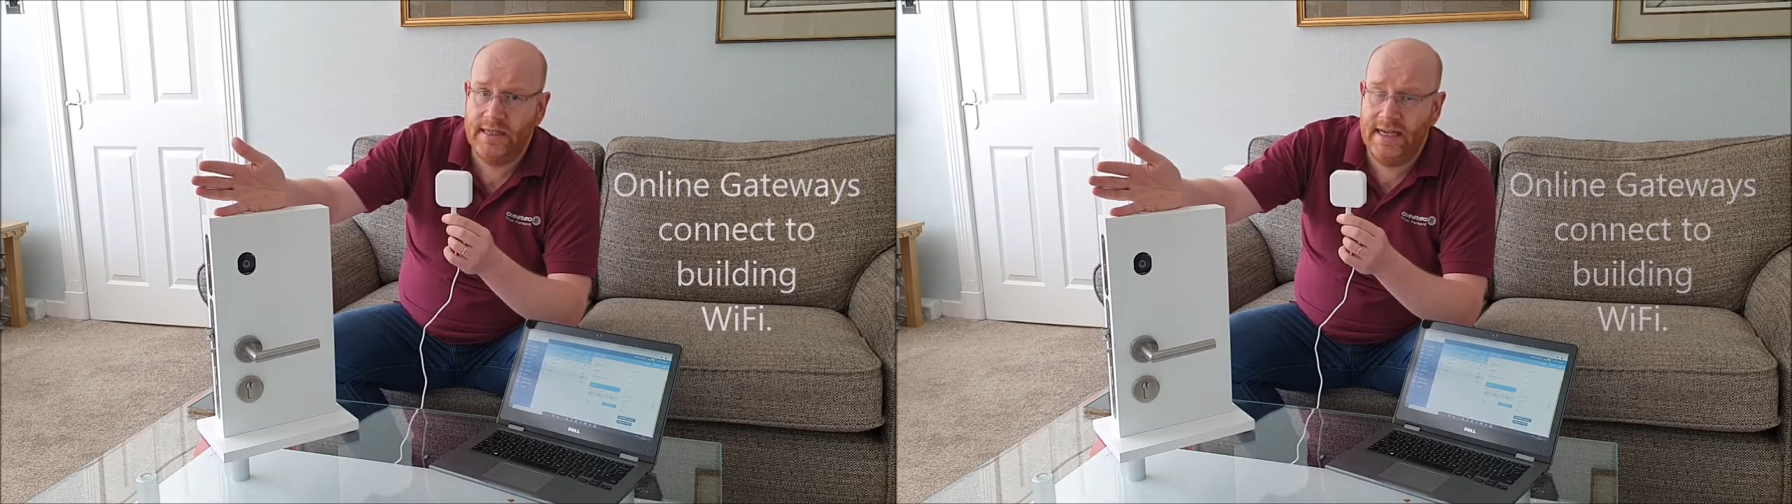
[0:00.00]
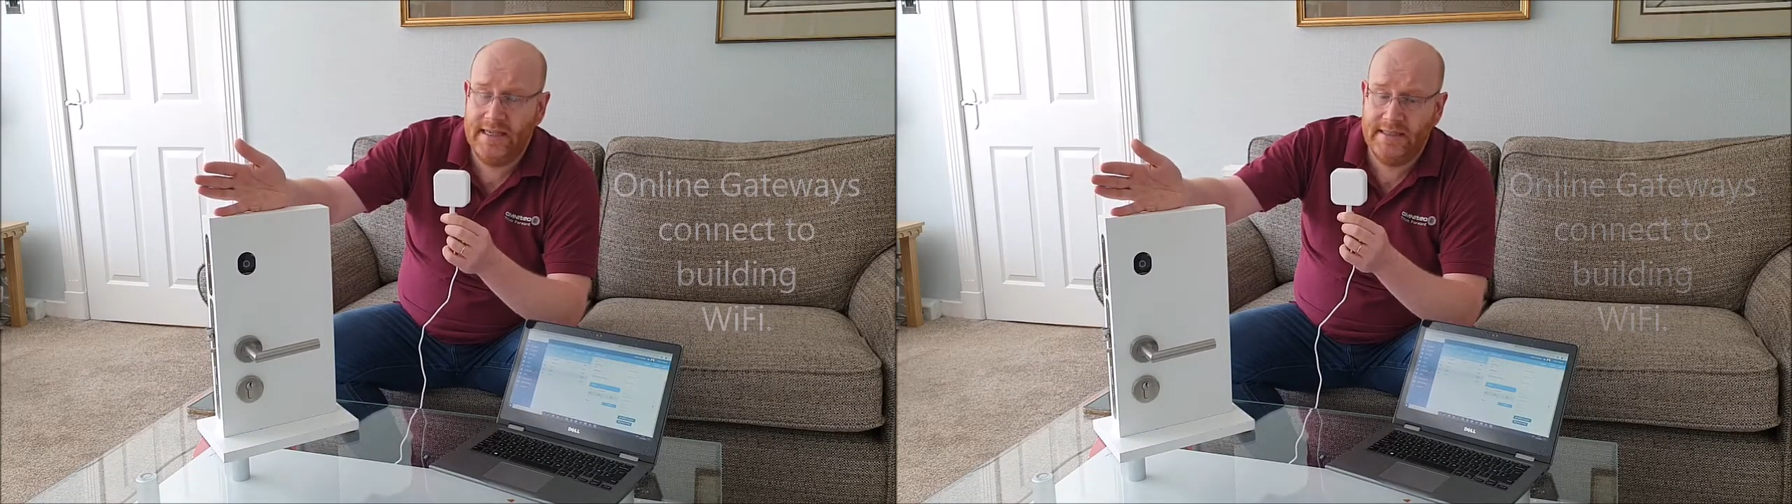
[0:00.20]

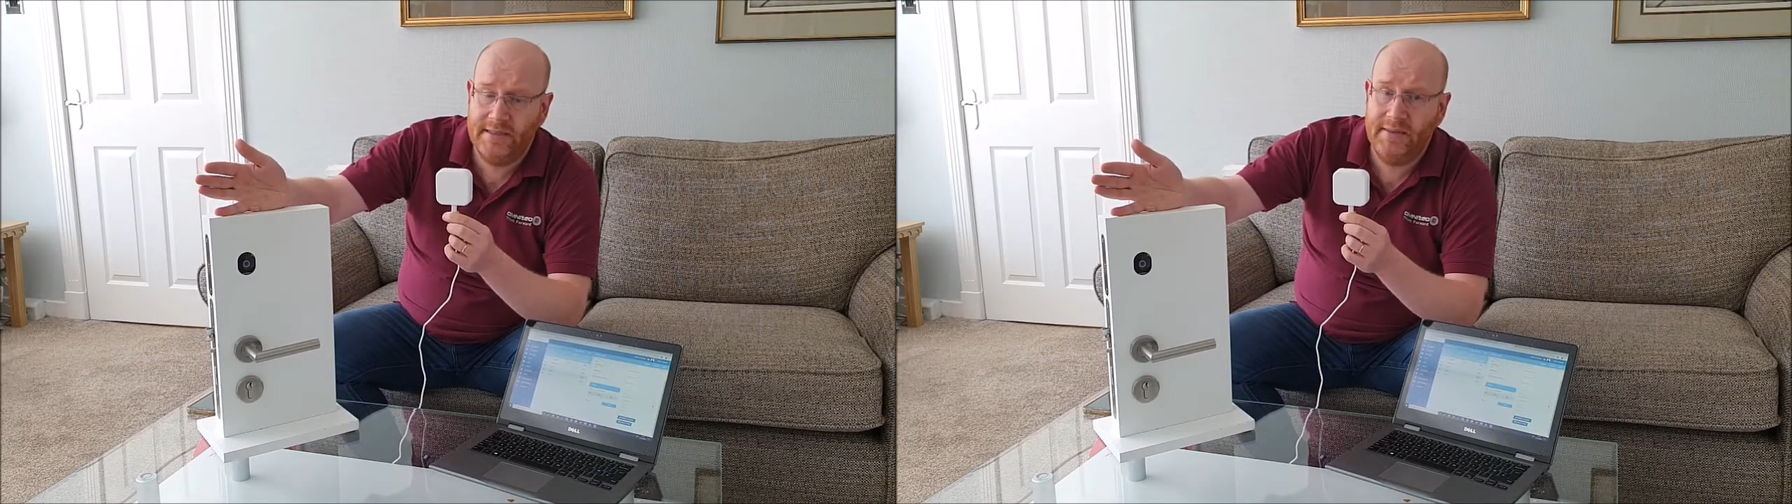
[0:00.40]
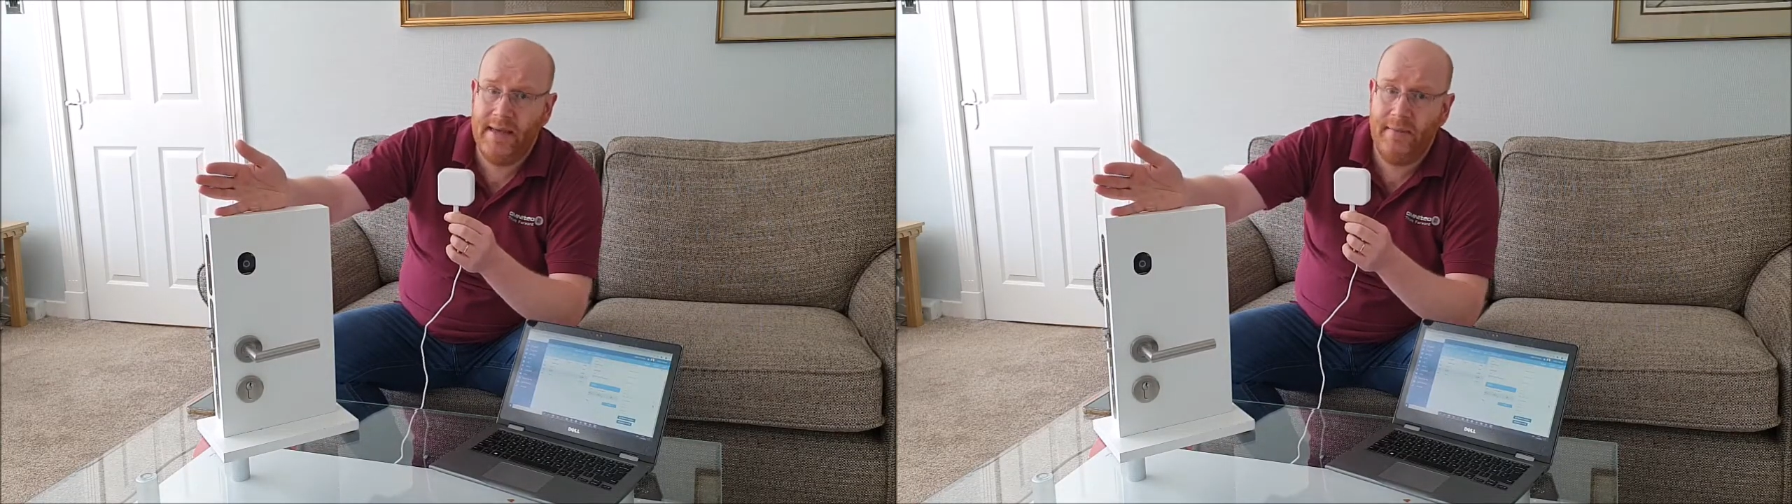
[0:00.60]
is
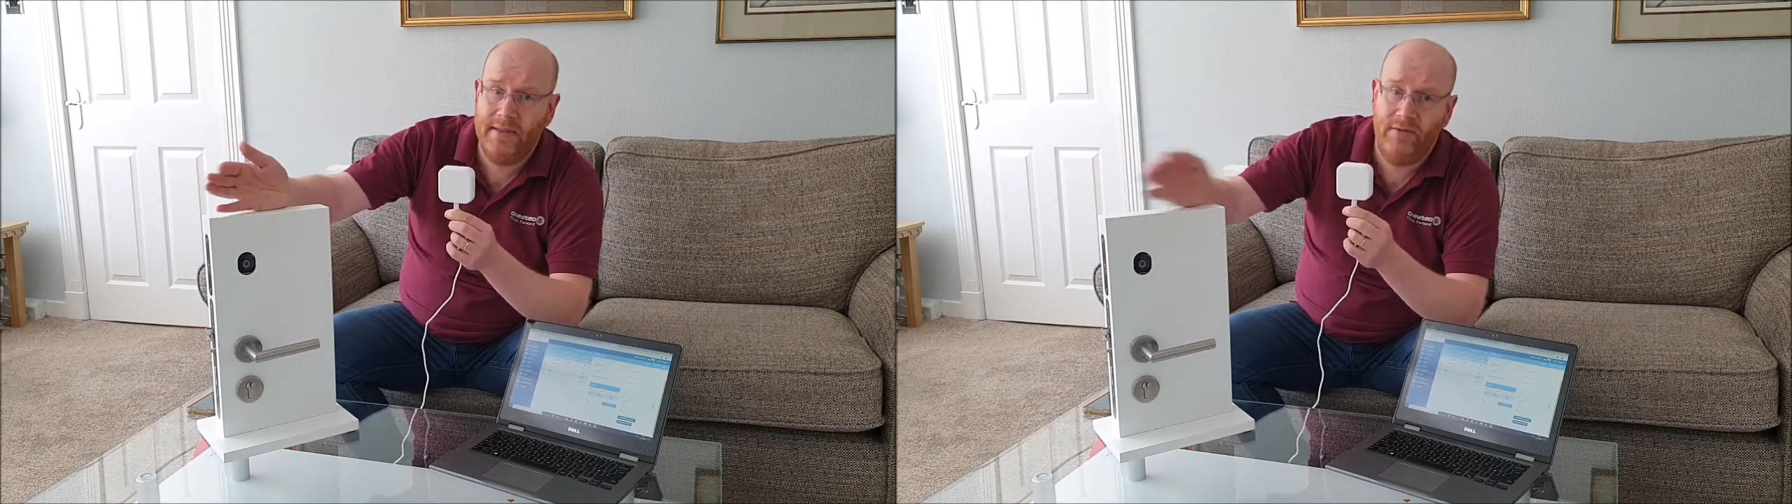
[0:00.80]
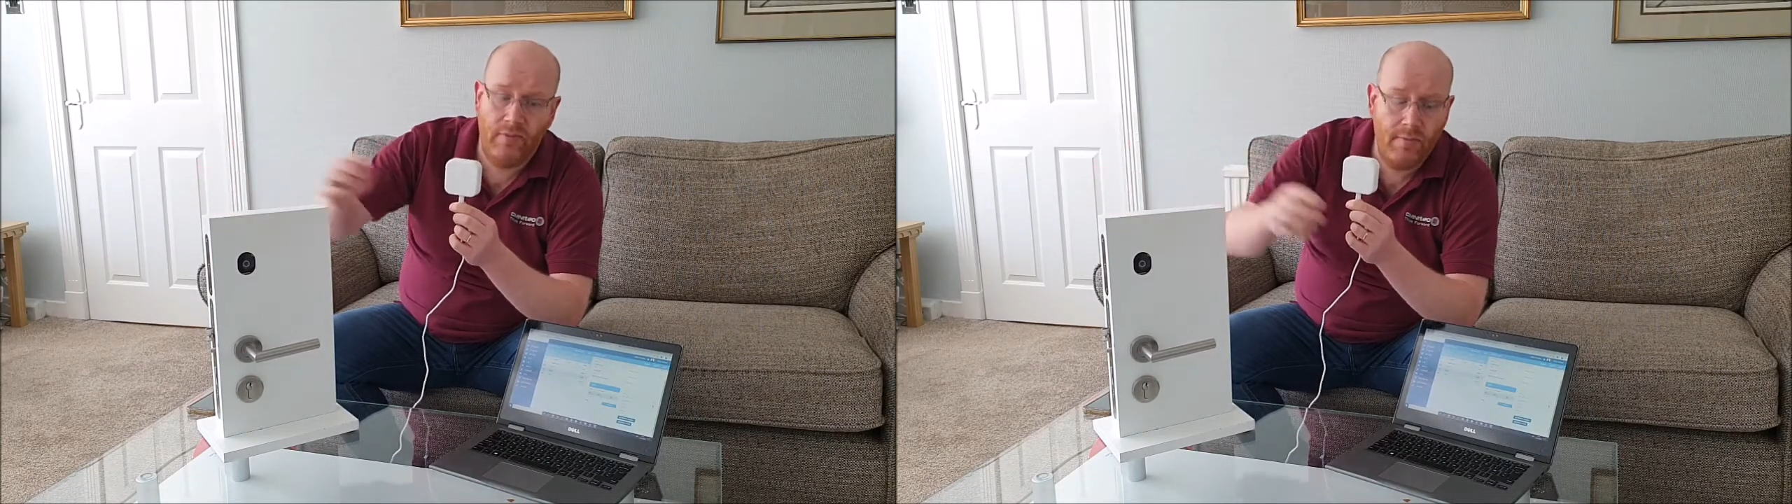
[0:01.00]
to be able to
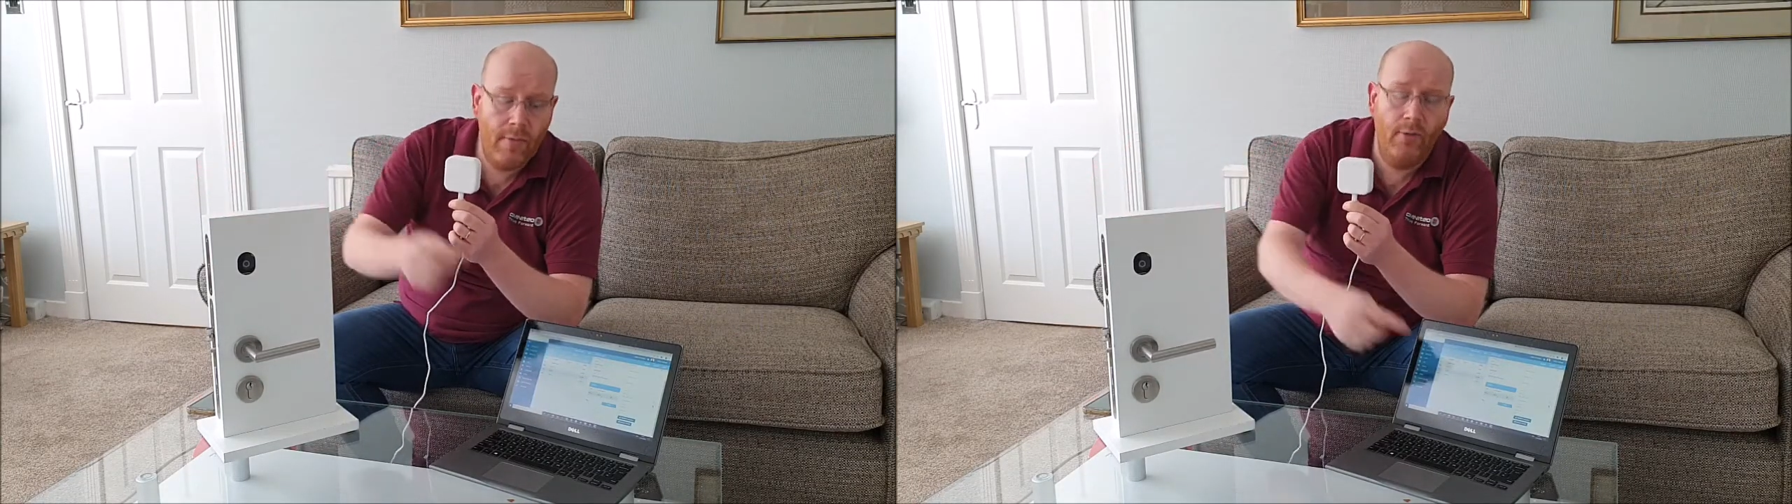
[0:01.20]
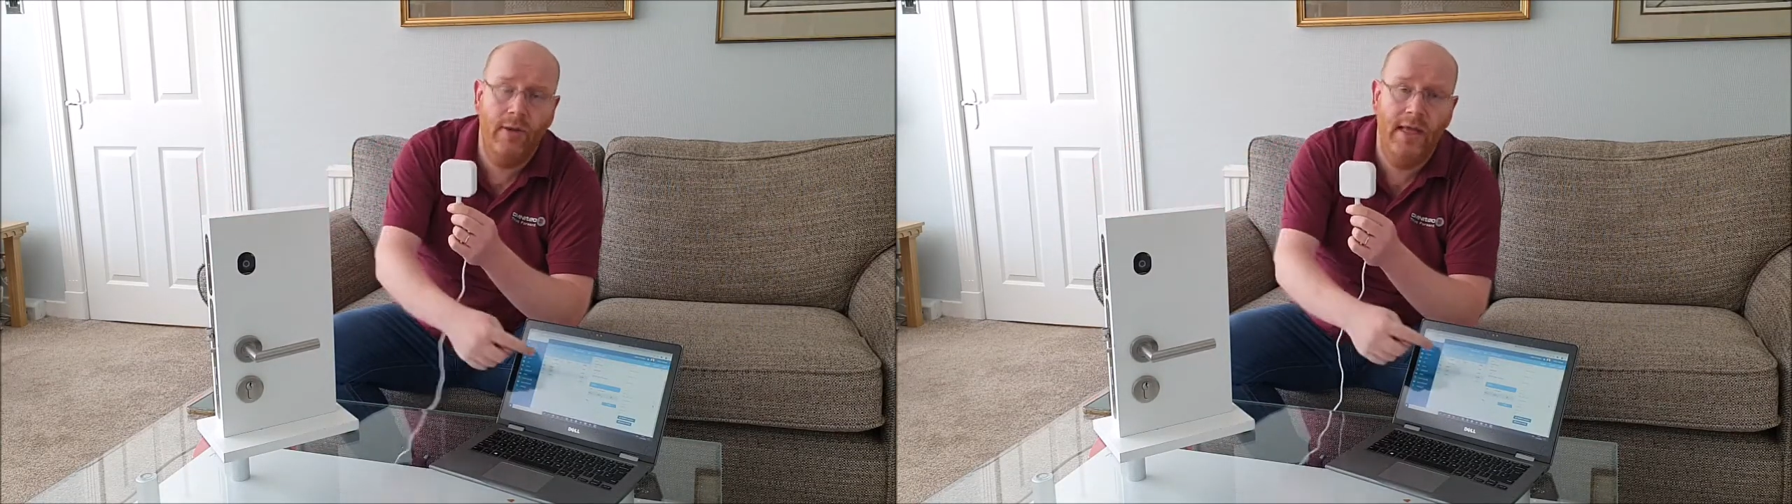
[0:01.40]
remotely